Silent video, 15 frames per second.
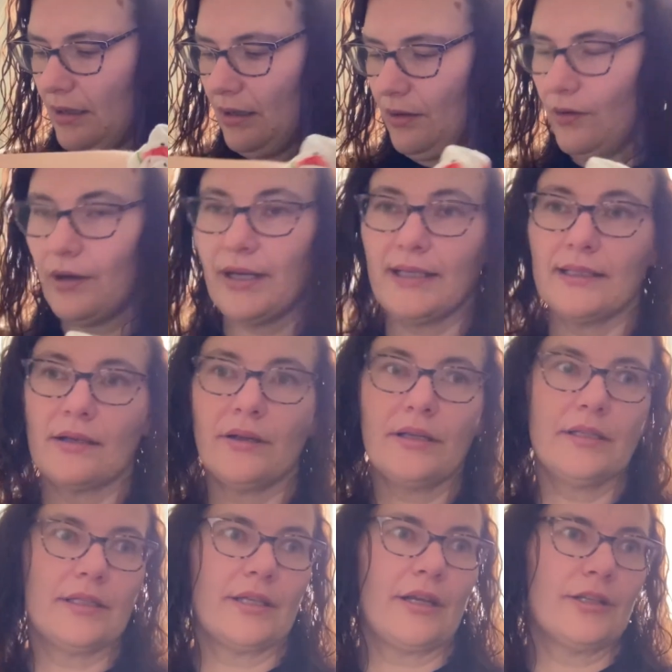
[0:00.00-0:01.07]
Or he's going
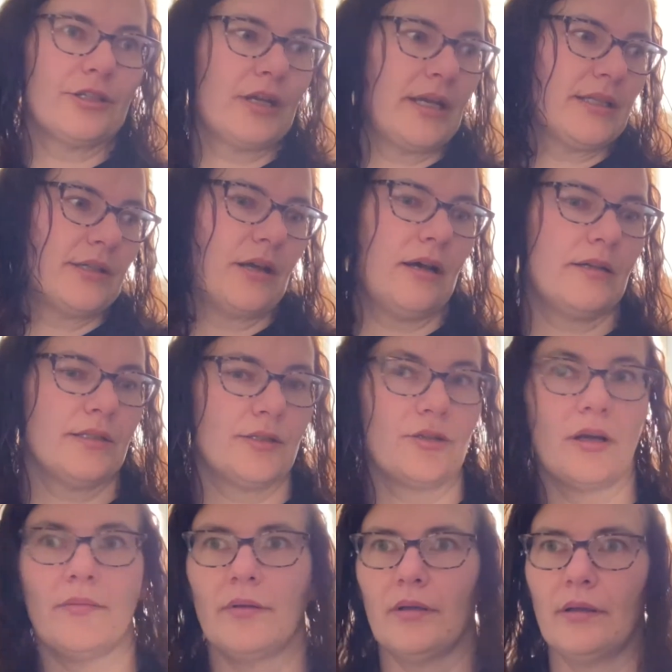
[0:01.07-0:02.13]
to start trying to cause
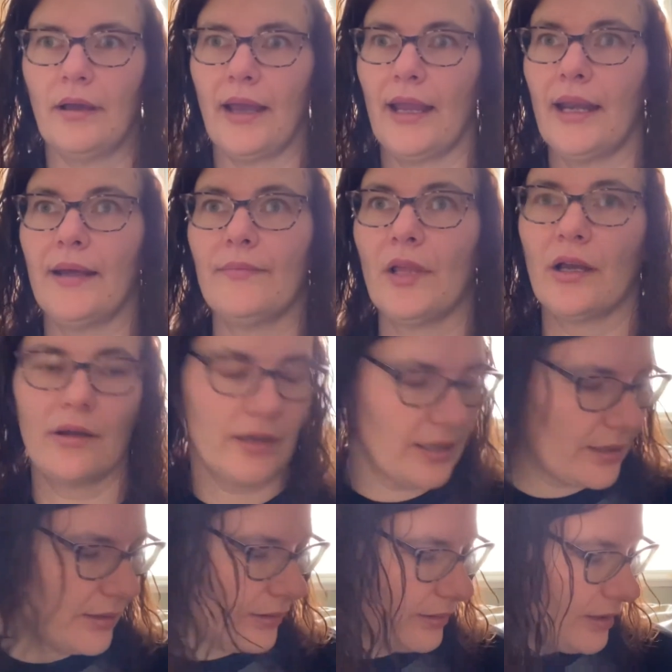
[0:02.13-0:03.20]
trouble, and I'm not going
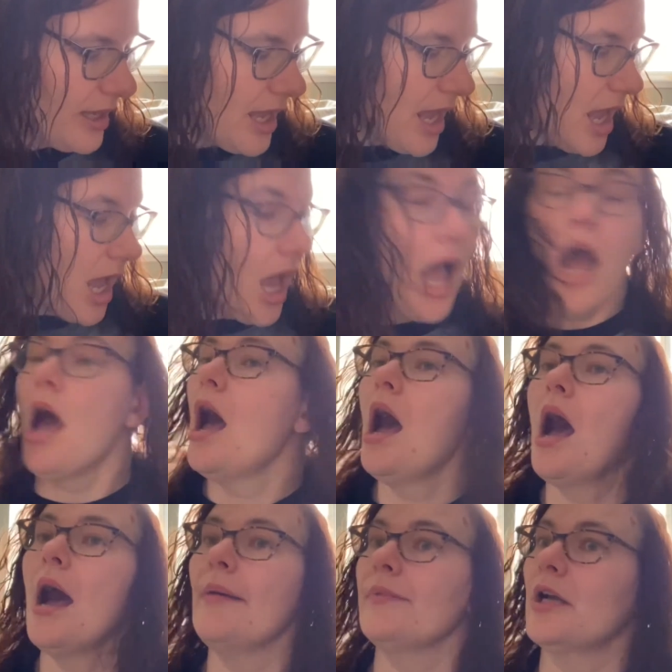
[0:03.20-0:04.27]
to
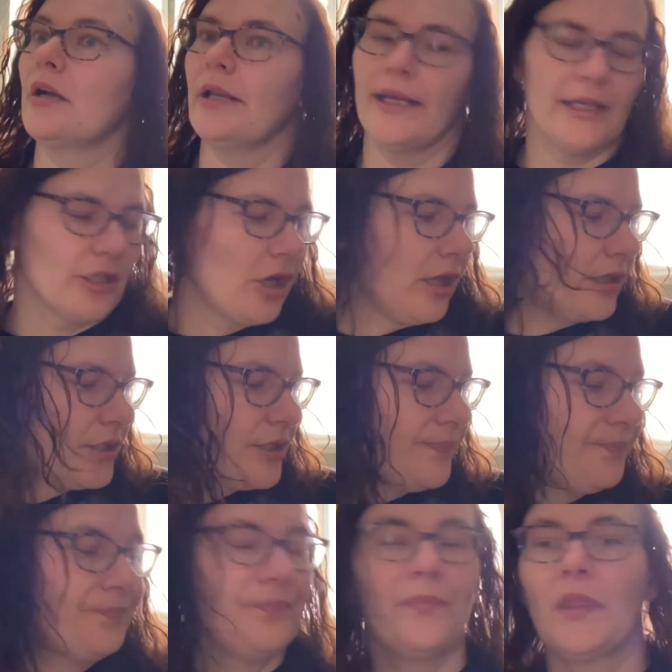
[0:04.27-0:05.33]
acknowledge.
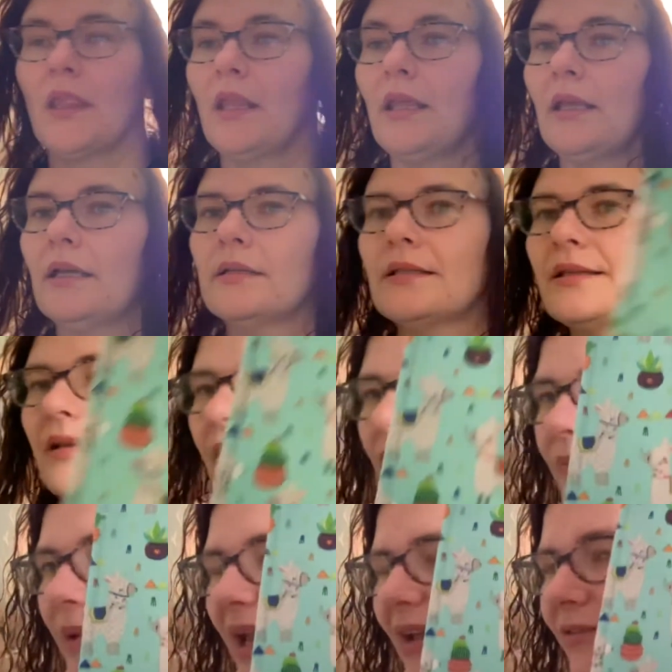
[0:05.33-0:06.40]
Here's another
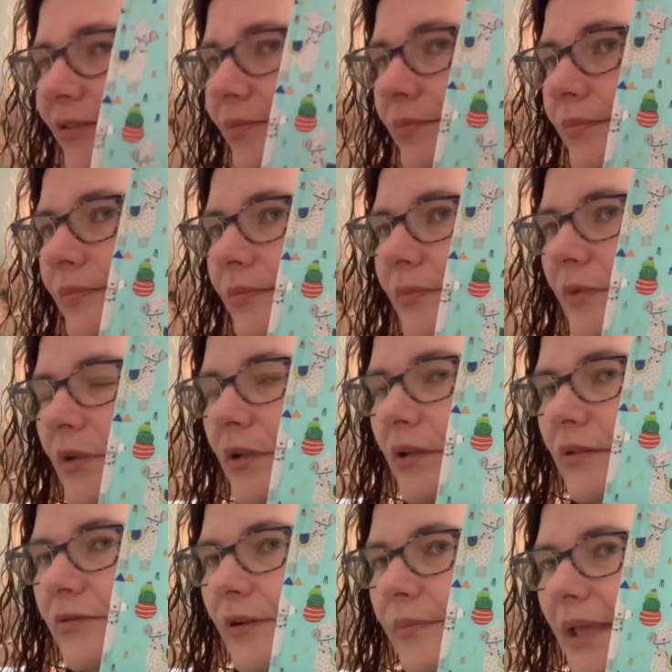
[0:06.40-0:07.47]
bag from
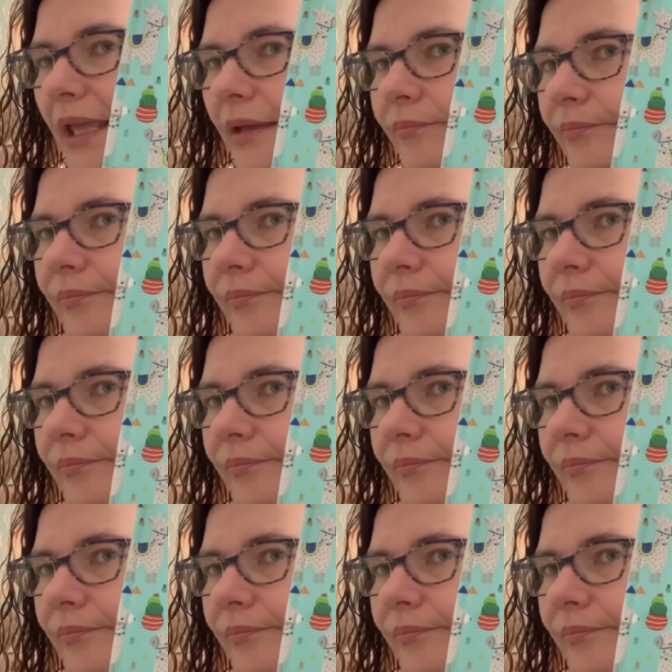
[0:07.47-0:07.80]
Kim.